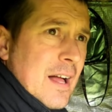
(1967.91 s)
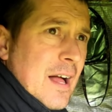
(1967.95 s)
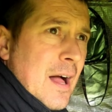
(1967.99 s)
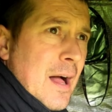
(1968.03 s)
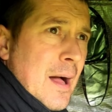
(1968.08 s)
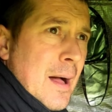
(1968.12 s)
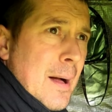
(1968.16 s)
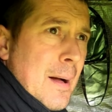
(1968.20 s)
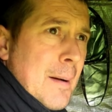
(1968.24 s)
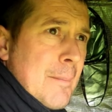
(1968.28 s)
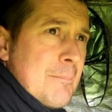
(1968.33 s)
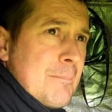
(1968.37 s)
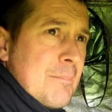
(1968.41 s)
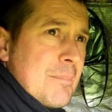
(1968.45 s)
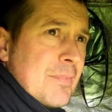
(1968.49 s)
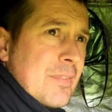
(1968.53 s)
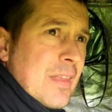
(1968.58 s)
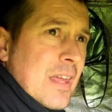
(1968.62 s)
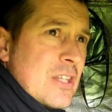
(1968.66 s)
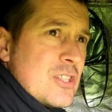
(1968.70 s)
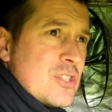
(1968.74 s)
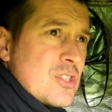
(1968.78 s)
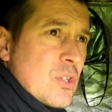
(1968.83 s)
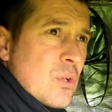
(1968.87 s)
Um,
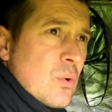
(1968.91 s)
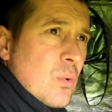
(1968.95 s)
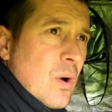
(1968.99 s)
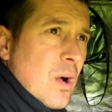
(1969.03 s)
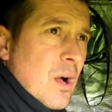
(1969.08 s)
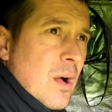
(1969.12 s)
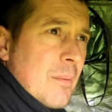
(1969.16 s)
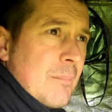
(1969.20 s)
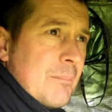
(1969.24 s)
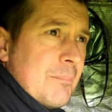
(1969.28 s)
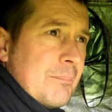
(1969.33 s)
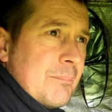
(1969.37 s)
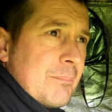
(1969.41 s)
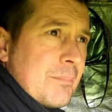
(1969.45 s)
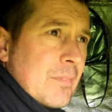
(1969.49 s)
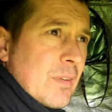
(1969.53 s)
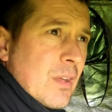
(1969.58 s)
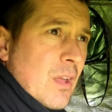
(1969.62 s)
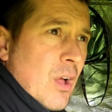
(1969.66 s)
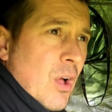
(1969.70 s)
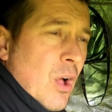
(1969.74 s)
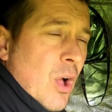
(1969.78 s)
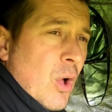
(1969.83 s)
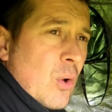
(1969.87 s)
they do um,
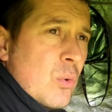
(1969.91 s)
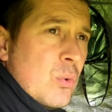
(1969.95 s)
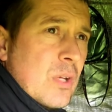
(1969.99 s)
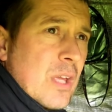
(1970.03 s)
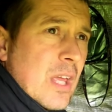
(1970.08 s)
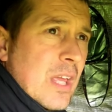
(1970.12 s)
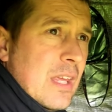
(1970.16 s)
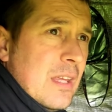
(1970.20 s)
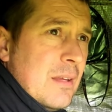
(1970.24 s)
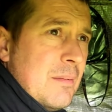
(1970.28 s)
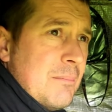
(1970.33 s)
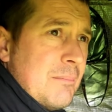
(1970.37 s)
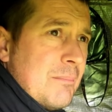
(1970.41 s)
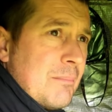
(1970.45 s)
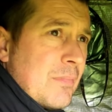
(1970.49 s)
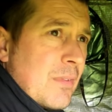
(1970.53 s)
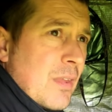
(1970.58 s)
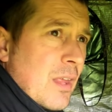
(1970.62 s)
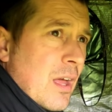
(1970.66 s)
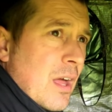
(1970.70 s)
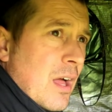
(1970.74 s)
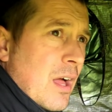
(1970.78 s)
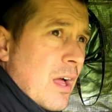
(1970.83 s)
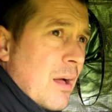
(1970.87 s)
a hokey
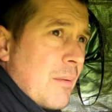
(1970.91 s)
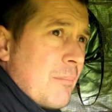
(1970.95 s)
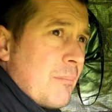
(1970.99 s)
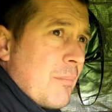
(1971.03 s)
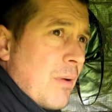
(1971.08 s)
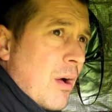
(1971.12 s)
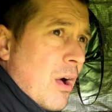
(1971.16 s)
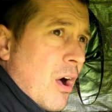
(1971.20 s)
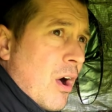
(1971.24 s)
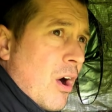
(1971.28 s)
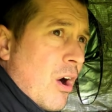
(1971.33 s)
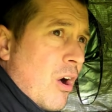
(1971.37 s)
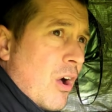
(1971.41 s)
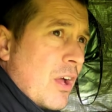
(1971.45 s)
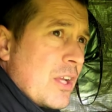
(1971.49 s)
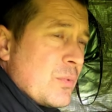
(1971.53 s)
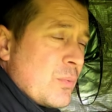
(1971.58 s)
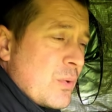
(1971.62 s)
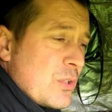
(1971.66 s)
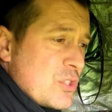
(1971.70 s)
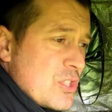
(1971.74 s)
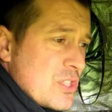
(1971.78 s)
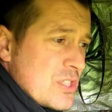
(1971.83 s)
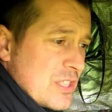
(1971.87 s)
um,
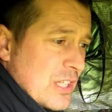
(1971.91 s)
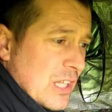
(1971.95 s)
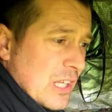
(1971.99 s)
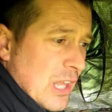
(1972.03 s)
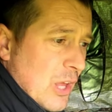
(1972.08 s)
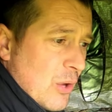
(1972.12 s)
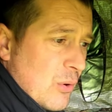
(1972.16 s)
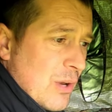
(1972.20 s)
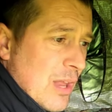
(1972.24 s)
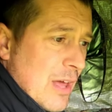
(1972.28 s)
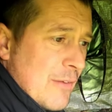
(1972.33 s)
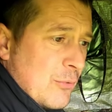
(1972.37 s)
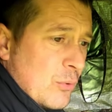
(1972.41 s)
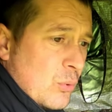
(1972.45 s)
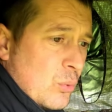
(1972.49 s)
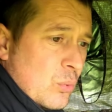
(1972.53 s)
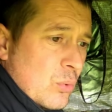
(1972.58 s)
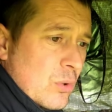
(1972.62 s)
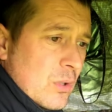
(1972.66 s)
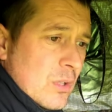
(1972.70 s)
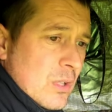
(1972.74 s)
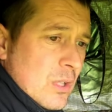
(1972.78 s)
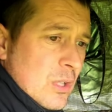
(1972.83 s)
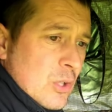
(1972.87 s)
hide, which is the low
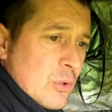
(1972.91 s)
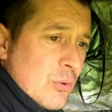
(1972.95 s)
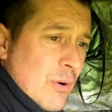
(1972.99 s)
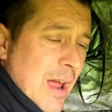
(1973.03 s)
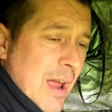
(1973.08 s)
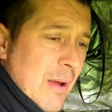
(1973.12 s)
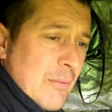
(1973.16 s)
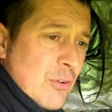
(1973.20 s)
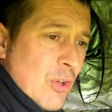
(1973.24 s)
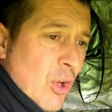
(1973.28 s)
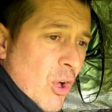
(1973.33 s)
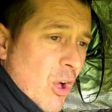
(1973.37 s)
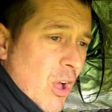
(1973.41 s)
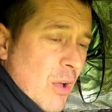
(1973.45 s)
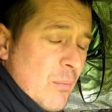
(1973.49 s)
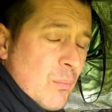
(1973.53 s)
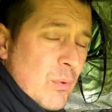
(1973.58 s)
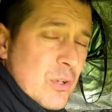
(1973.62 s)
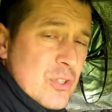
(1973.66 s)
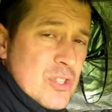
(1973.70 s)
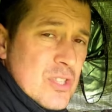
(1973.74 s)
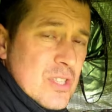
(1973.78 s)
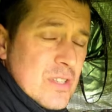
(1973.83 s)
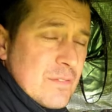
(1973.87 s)
level ground
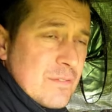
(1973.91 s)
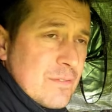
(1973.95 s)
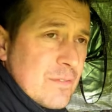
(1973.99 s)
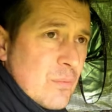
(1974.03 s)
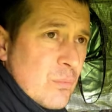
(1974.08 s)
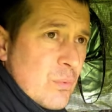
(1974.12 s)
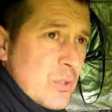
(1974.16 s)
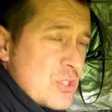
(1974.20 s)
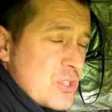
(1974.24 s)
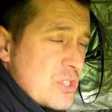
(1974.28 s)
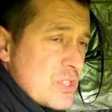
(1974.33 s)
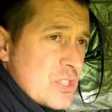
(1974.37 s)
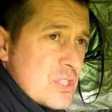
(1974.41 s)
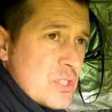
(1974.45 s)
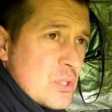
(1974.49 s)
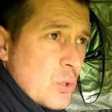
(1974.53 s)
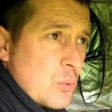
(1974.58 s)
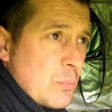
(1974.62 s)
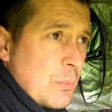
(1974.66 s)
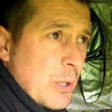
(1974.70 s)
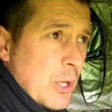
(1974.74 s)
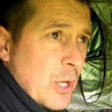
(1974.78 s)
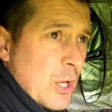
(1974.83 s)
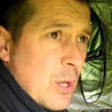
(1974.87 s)
hide, which is which is
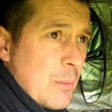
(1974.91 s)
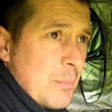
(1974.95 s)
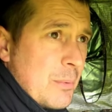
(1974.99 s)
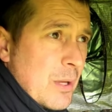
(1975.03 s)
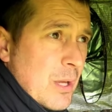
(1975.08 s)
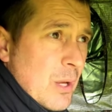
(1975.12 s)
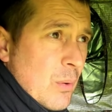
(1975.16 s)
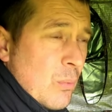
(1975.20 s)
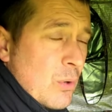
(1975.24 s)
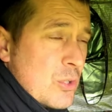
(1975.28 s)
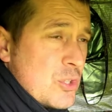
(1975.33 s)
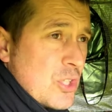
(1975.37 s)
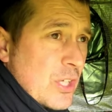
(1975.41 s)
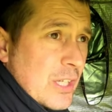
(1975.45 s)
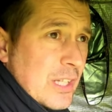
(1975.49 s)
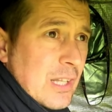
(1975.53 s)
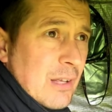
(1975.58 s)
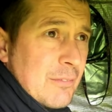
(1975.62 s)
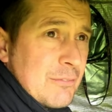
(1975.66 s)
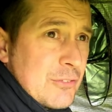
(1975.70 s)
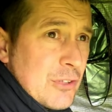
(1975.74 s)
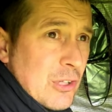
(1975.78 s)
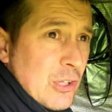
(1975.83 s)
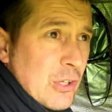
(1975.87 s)
superb, which I'd
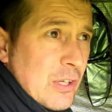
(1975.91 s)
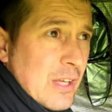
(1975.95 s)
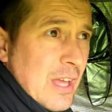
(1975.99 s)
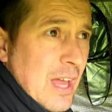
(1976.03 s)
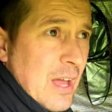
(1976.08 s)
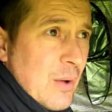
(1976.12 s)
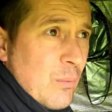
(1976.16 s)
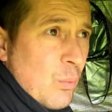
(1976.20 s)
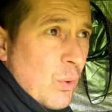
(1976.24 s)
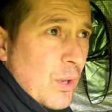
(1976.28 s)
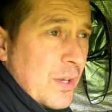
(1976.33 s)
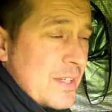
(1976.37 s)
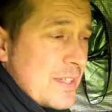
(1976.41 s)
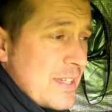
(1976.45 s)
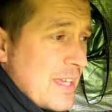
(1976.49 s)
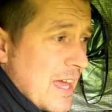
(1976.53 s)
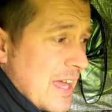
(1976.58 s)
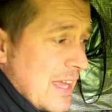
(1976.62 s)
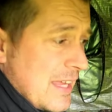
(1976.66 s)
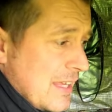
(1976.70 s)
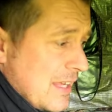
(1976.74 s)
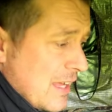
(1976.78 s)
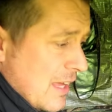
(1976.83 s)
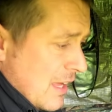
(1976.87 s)
love to look at one
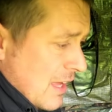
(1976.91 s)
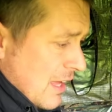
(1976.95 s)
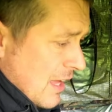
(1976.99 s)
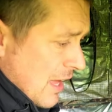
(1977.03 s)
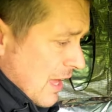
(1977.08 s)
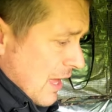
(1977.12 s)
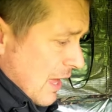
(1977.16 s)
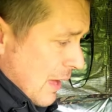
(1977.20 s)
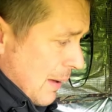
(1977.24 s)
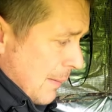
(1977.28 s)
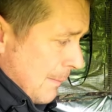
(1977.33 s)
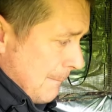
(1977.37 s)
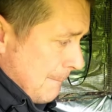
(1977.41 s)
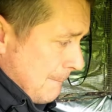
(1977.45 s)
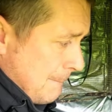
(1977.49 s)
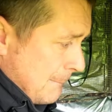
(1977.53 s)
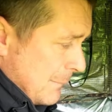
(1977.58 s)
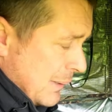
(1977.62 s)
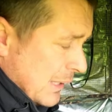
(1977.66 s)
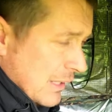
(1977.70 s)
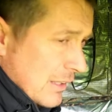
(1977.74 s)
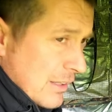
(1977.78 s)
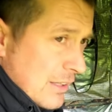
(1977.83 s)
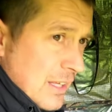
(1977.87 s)
day. Um,
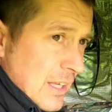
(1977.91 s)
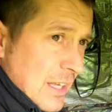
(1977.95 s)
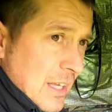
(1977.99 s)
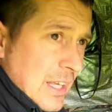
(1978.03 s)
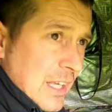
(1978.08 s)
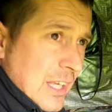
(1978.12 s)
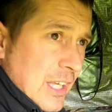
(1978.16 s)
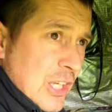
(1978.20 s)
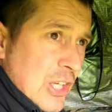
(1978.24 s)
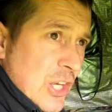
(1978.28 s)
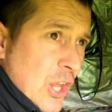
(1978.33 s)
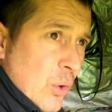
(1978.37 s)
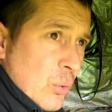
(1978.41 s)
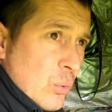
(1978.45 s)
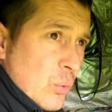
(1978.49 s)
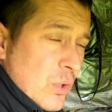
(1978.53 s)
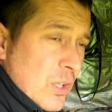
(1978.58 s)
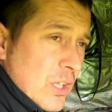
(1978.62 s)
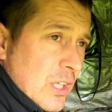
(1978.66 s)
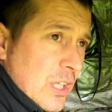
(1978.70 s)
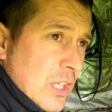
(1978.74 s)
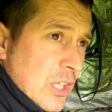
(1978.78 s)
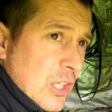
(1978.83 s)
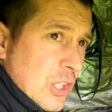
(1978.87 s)
but you know,
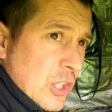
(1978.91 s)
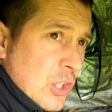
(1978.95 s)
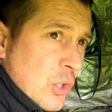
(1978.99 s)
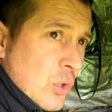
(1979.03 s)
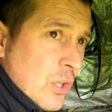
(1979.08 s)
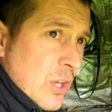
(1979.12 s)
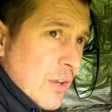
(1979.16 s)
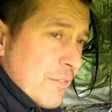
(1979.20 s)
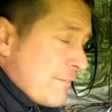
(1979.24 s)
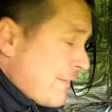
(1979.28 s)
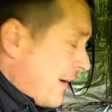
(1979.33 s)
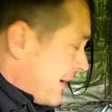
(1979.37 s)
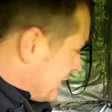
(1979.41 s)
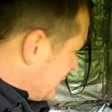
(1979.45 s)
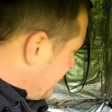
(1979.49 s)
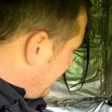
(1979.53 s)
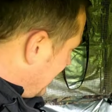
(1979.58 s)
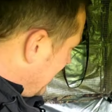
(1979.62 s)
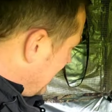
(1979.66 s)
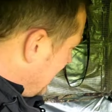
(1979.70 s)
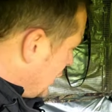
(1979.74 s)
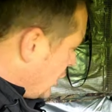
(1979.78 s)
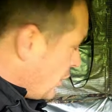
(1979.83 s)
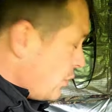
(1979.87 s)
you could
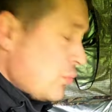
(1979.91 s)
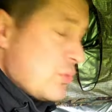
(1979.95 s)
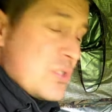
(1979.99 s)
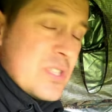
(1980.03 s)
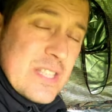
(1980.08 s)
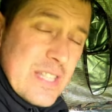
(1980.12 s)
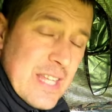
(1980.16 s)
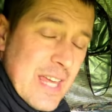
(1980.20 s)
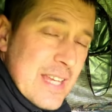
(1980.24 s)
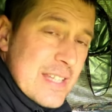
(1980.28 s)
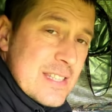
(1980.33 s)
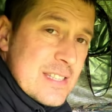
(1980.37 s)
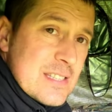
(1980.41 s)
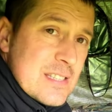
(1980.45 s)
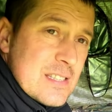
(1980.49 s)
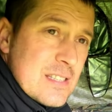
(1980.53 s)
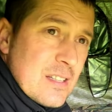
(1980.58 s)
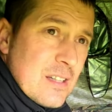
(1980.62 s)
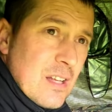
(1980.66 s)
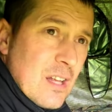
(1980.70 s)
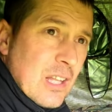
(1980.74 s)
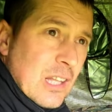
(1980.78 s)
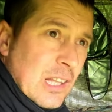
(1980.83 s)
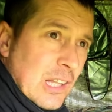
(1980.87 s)
effectively use
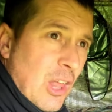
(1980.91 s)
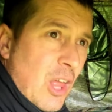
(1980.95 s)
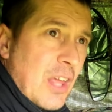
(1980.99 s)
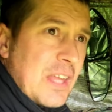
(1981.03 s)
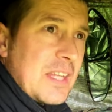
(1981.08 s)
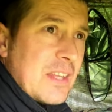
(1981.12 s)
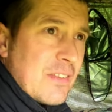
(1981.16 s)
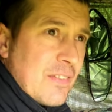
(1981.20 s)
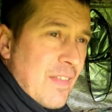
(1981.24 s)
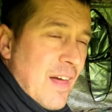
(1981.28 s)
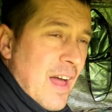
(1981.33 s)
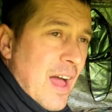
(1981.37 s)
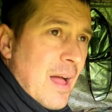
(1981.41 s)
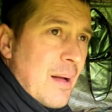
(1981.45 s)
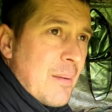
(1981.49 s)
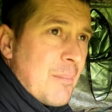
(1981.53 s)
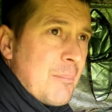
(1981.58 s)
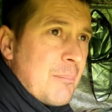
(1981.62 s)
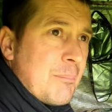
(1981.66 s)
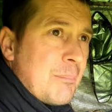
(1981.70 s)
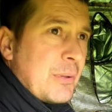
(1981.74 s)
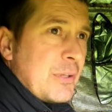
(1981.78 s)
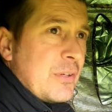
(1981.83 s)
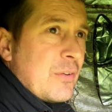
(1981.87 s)
this like
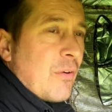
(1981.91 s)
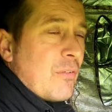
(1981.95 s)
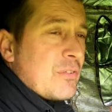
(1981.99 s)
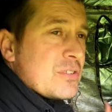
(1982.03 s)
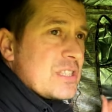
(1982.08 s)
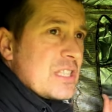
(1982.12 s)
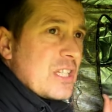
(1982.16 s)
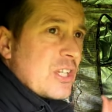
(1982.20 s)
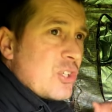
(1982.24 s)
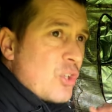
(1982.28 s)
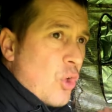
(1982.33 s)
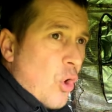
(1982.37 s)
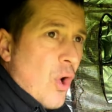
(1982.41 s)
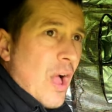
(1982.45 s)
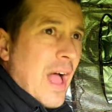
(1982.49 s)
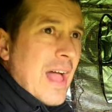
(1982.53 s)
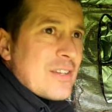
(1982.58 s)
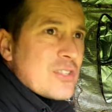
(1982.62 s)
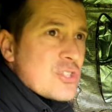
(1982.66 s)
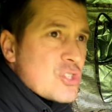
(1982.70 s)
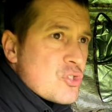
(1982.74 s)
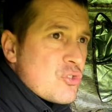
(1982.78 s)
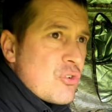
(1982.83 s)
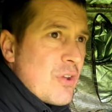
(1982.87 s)
that, but you obviously are not
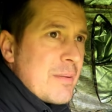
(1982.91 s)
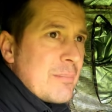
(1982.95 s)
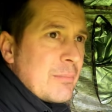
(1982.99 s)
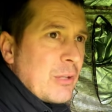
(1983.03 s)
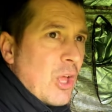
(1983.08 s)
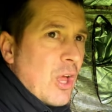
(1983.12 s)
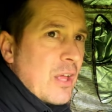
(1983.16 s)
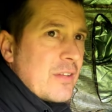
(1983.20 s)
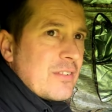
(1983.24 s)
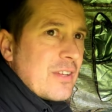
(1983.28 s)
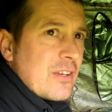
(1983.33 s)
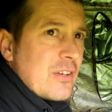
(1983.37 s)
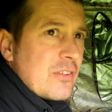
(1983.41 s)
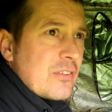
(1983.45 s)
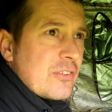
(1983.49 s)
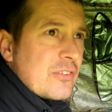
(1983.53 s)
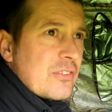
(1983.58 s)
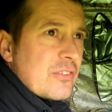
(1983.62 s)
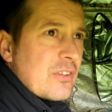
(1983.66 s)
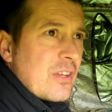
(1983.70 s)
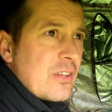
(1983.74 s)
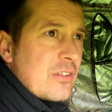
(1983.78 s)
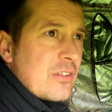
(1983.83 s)
as streamlined and as